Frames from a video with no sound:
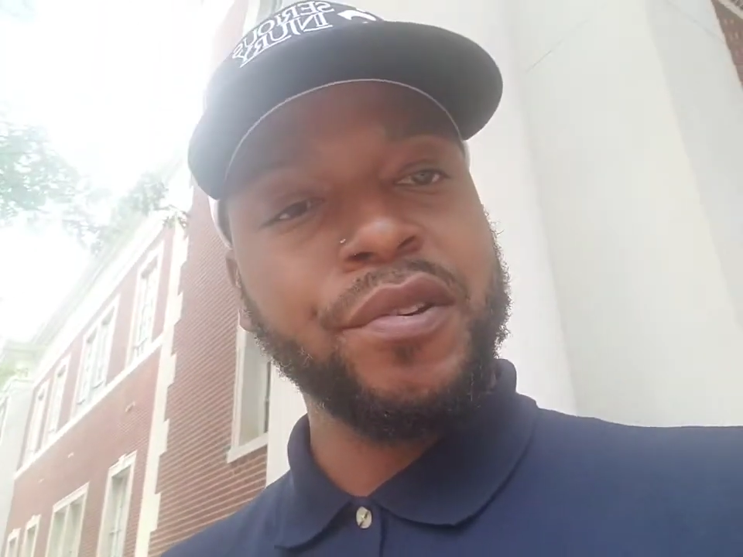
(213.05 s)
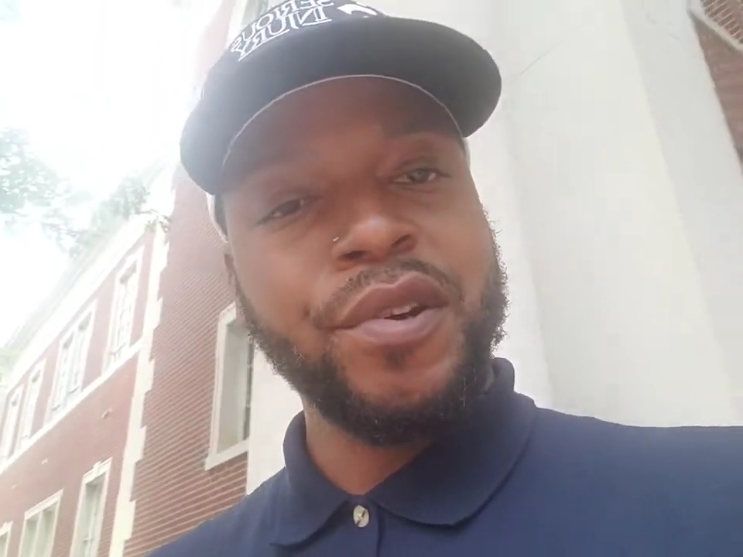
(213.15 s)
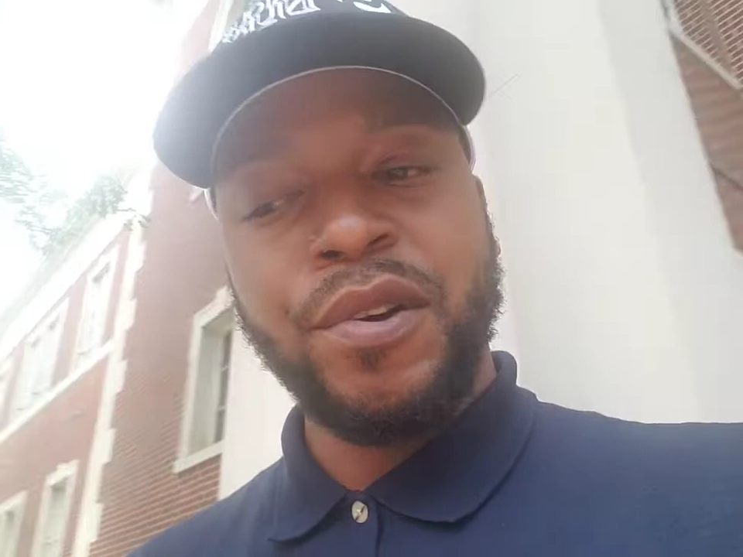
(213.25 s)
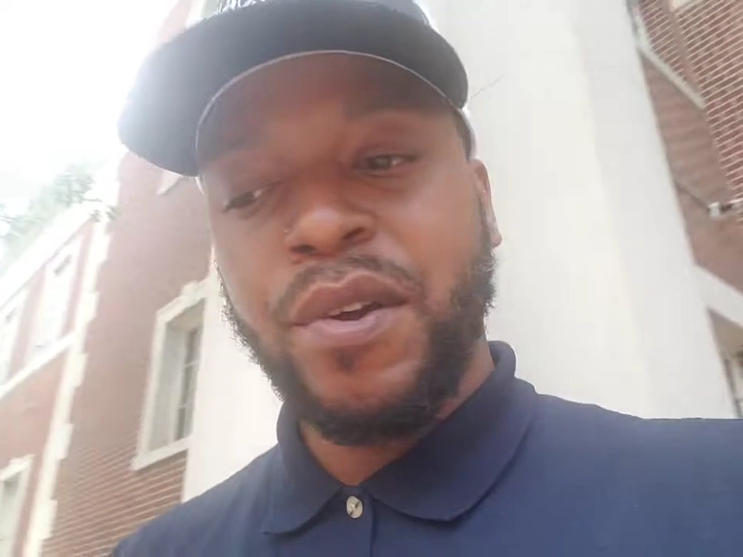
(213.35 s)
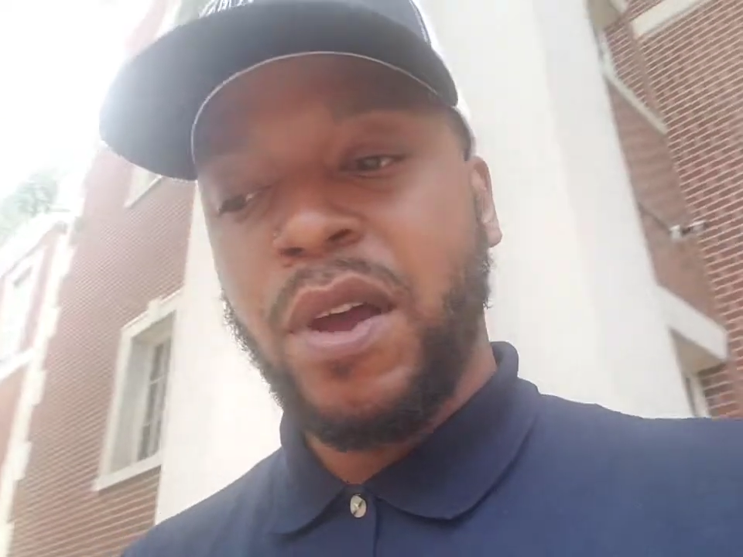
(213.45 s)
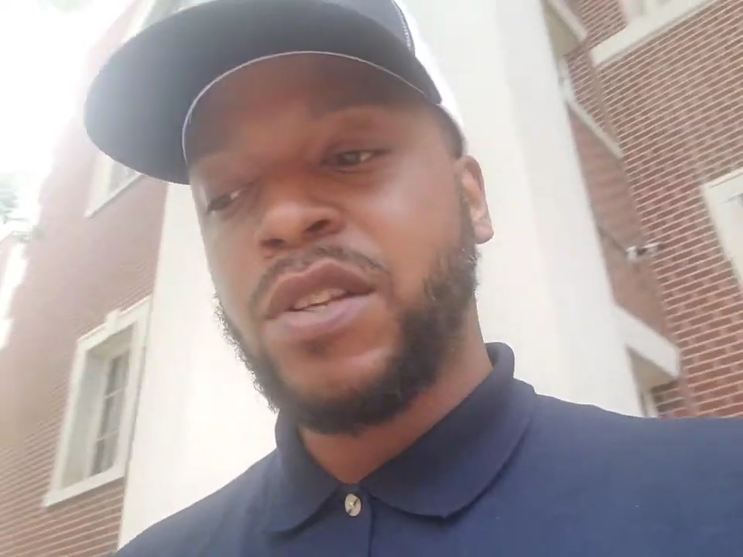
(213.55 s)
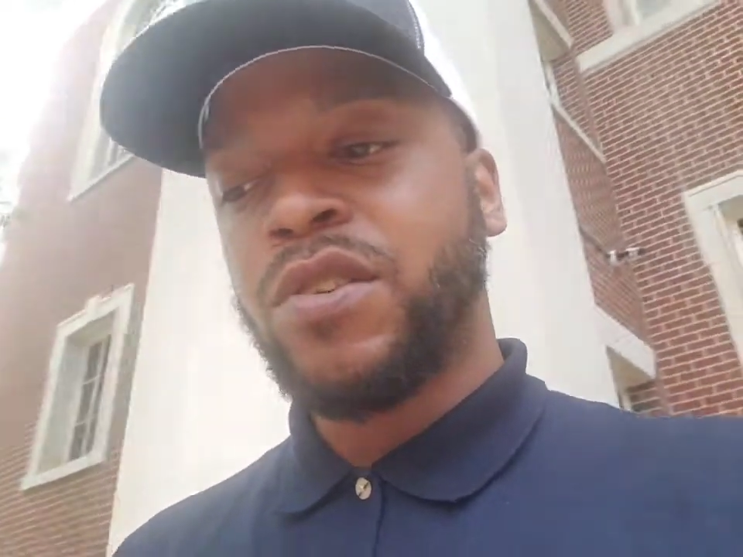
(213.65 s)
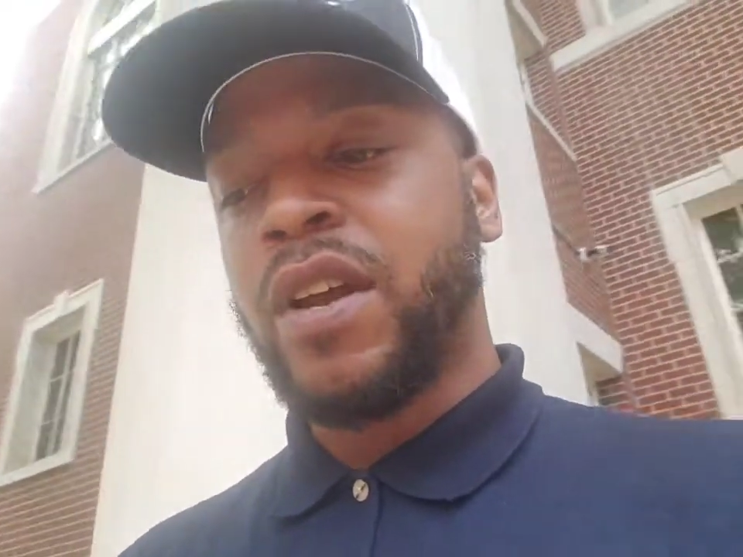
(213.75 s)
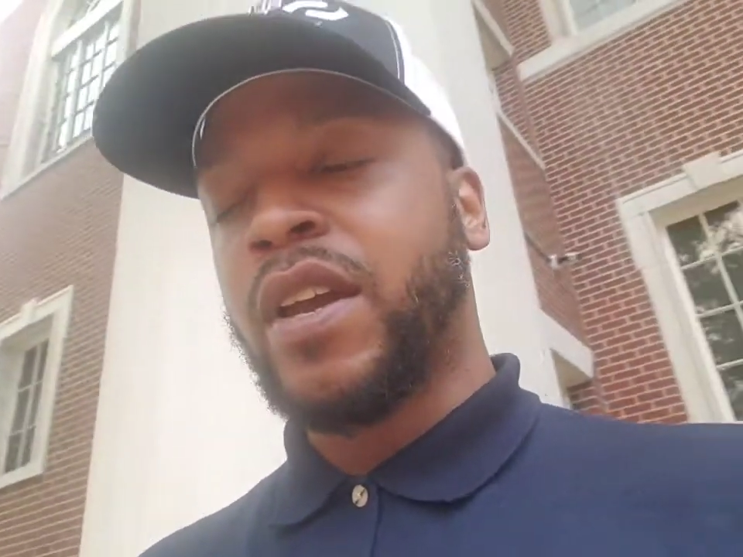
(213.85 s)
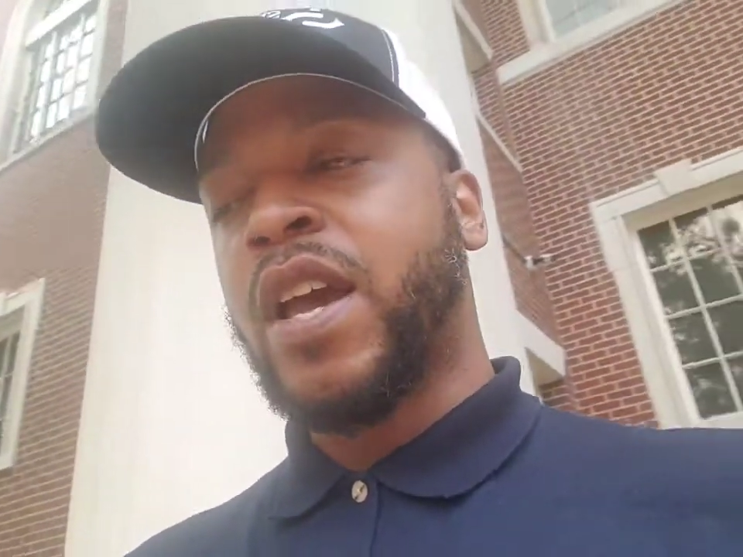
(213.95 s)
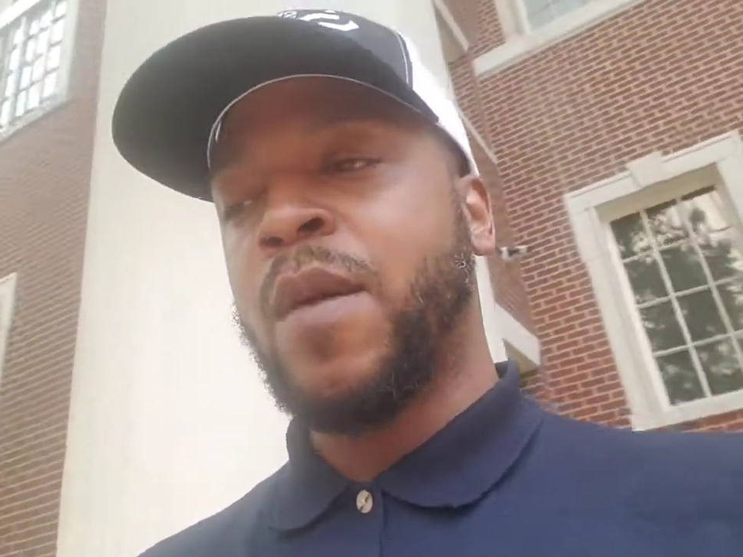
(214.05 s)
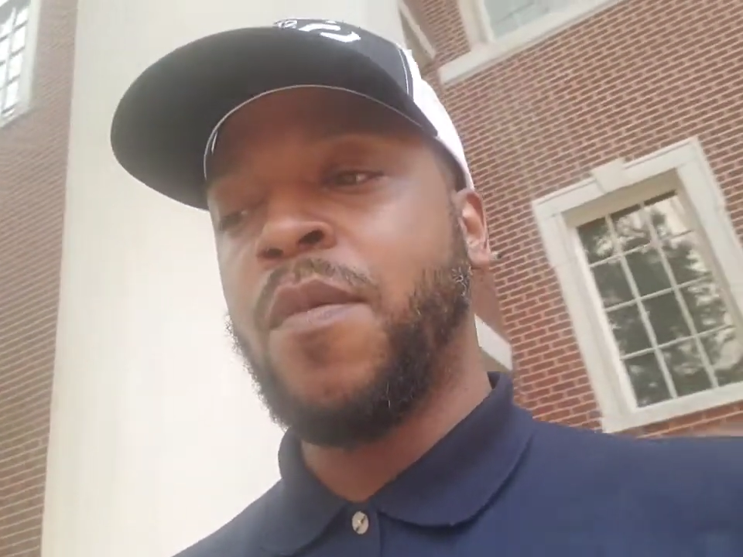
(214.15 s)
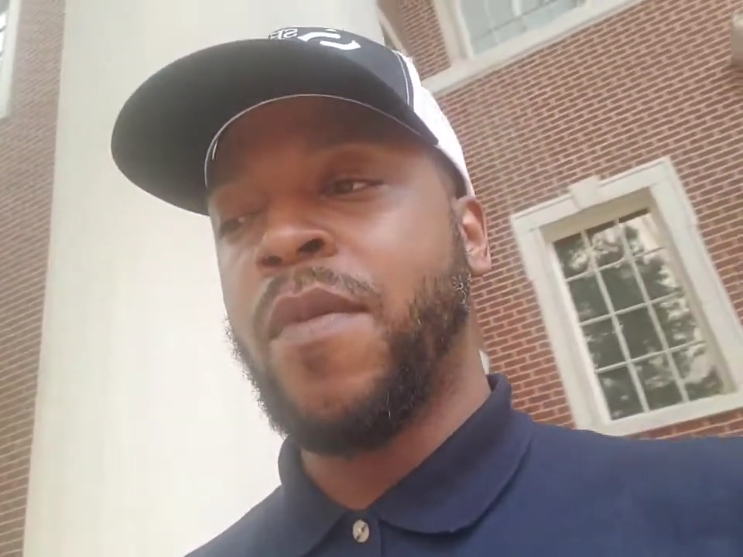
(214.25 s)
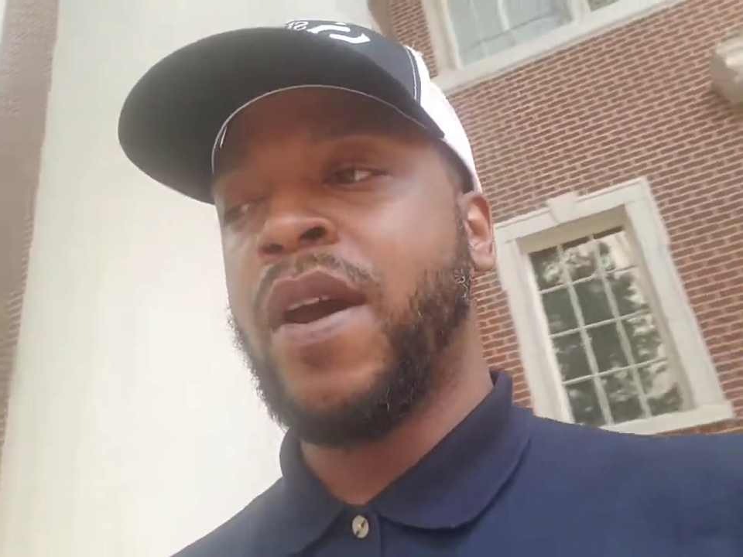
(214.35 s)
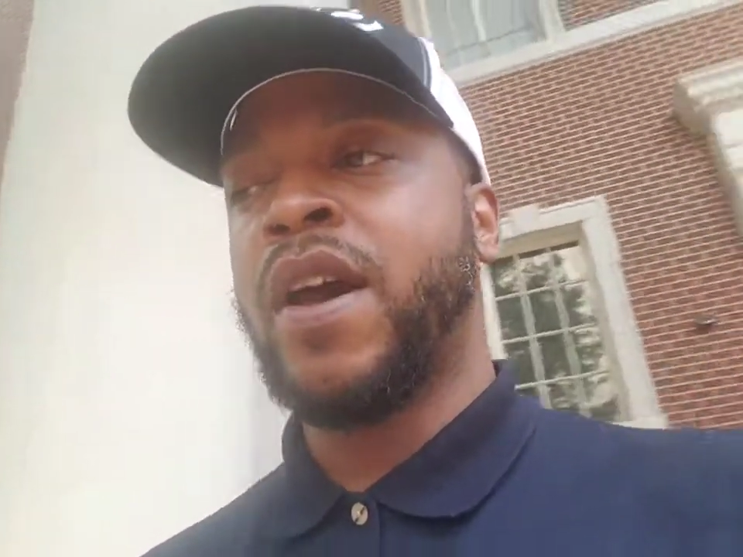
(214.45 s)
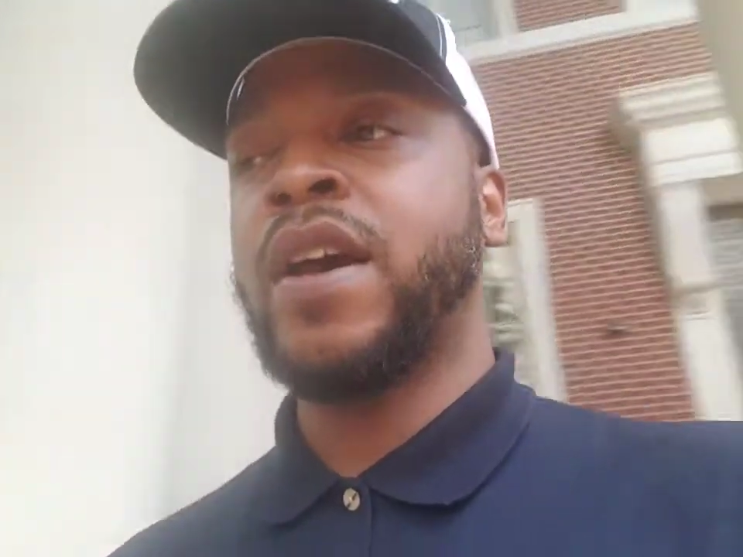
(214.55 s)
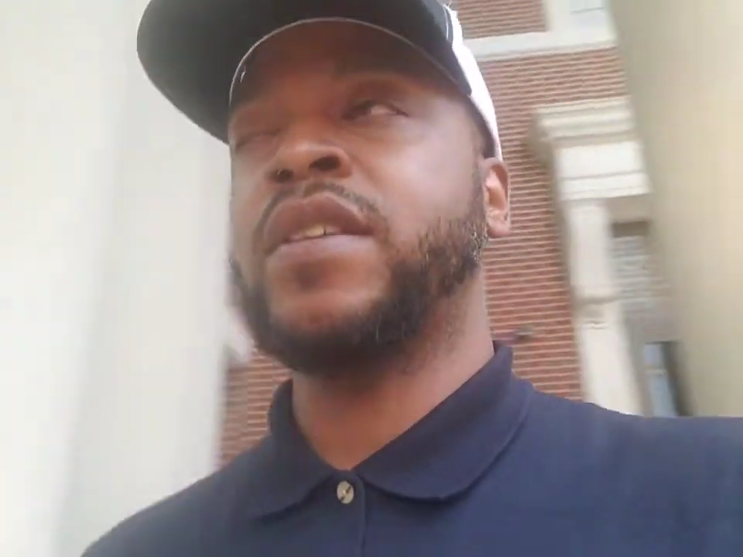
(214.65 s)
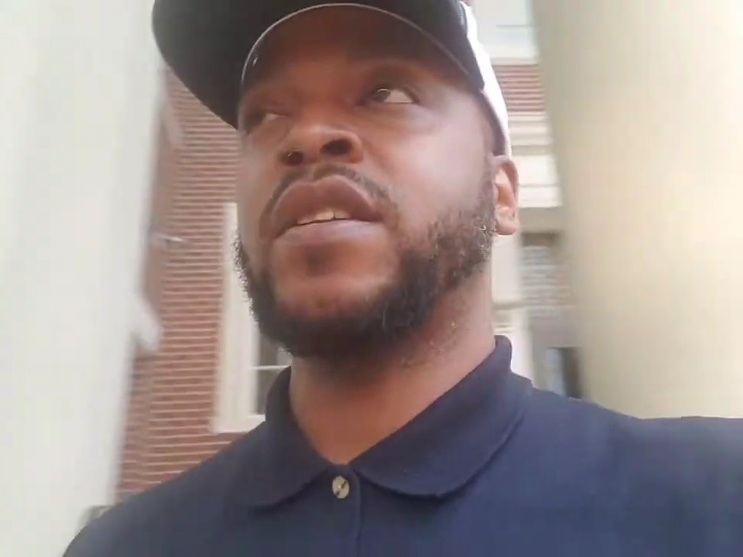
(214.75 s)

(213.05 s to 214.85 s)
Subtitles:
Y'all should try to compromise,